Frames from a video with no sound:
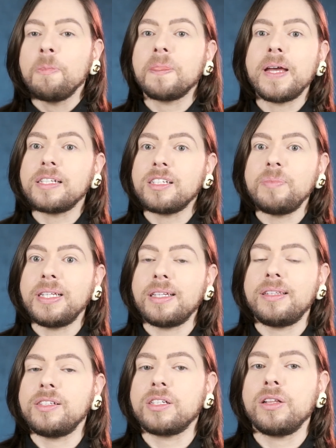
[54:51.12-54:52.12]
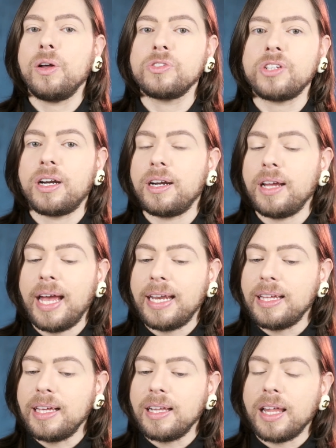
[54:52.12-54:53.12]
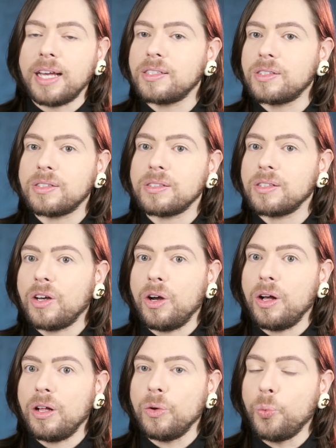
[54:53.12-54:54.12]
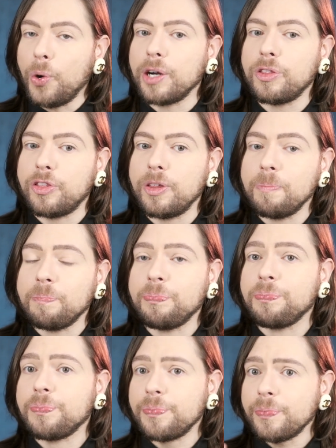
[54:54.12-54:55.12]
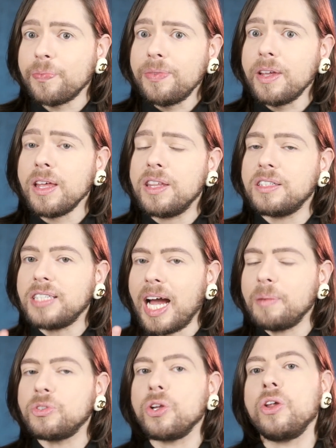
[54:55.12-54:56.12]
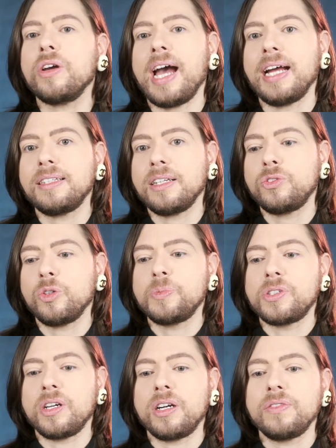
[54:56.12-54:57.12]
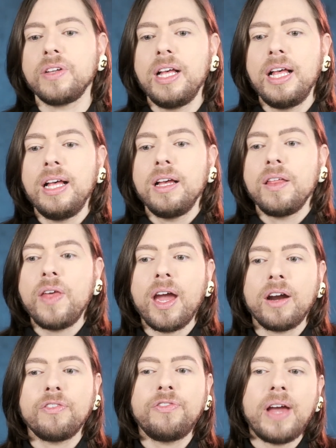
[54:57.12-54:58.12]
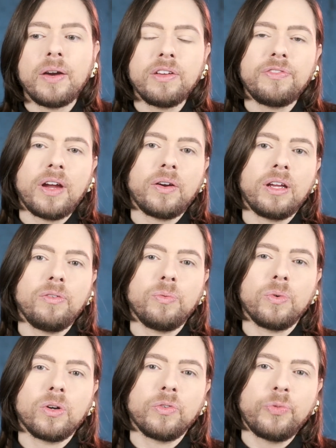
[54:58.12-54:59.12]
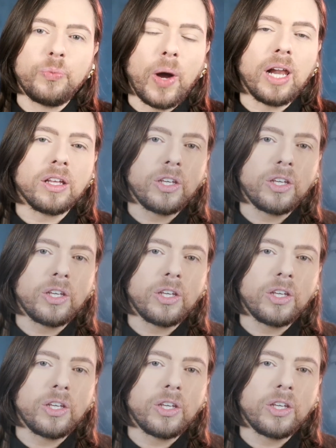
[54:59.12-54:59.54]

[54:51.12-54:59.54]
doesn't mean that these clothes are any less worth the time to look at and to observe. They are very, very well